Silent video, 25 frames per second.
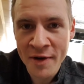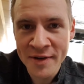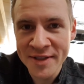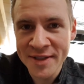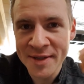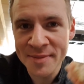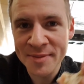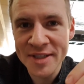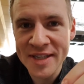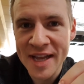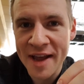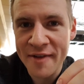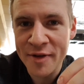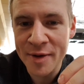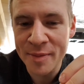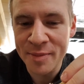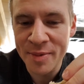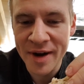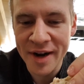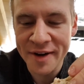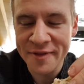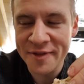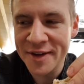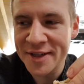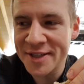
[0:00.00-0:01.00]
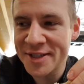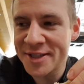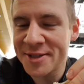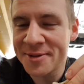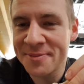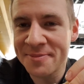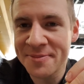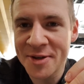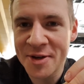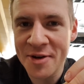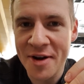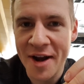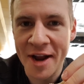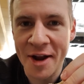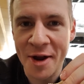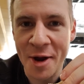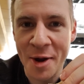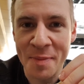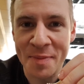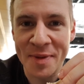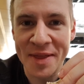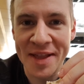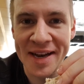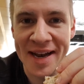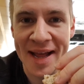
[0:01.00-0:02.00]
So I'm just having breakfast, crack
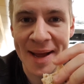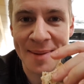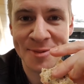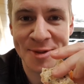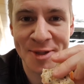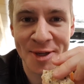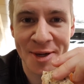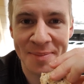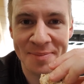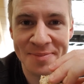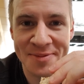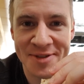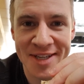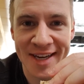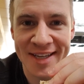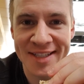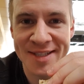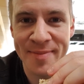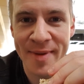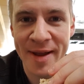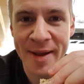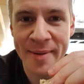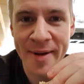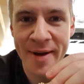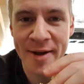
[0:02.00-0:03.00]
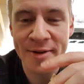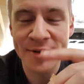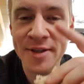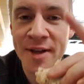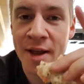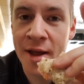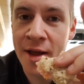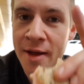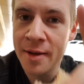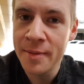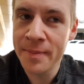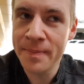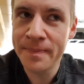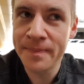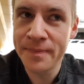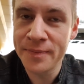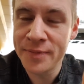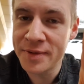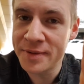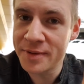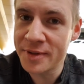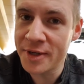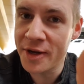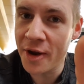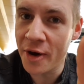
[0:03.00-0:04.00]
open the laptop, check some emails,
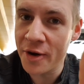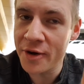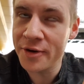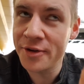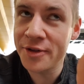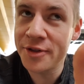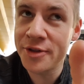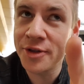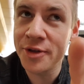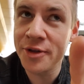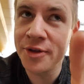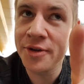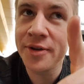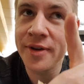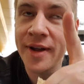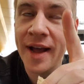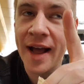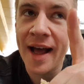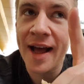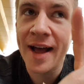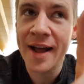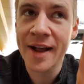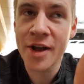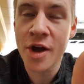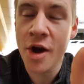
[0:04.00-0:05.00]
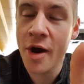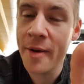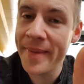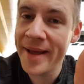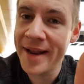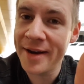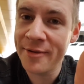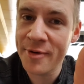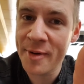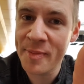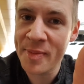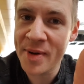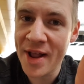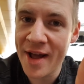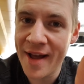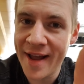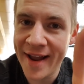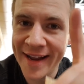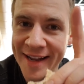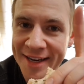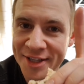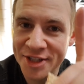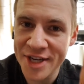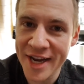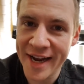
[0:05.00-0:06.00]
go do comment
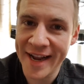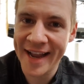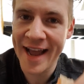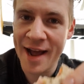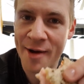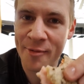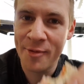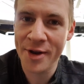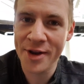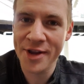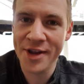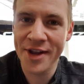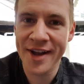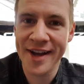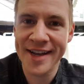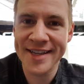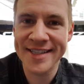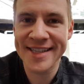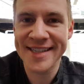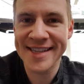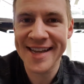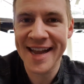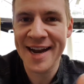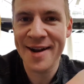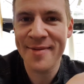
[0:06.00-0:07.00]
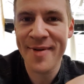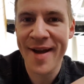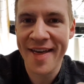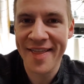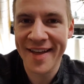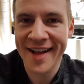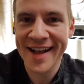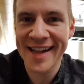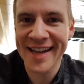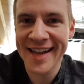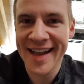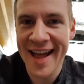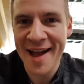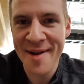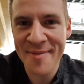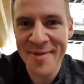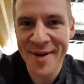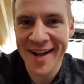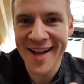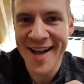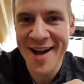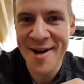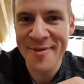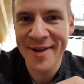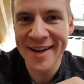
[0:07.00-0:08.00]
replying and check out what you guys are saying about the collab.
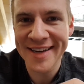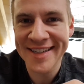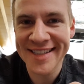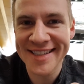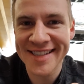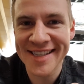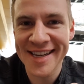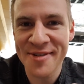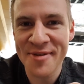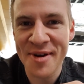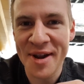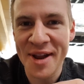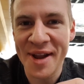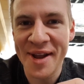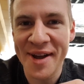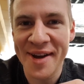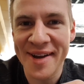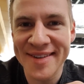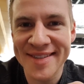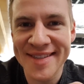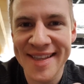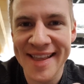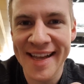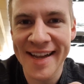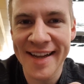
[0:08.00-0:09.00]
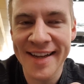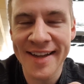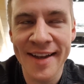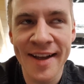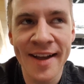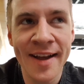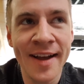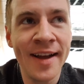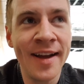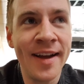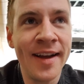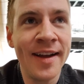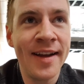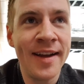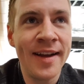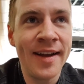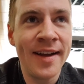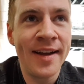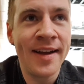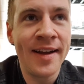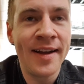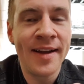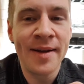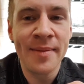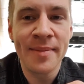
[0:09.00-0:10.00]
I can't wait to see what you guys think.
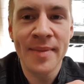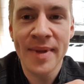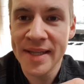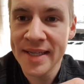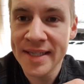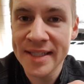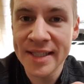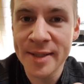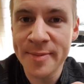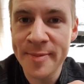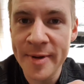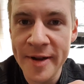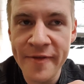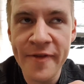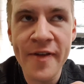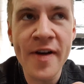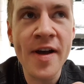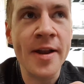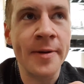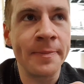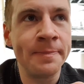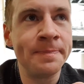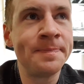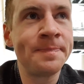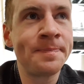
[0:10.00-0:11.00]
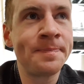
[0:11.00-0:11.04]
This has been fun.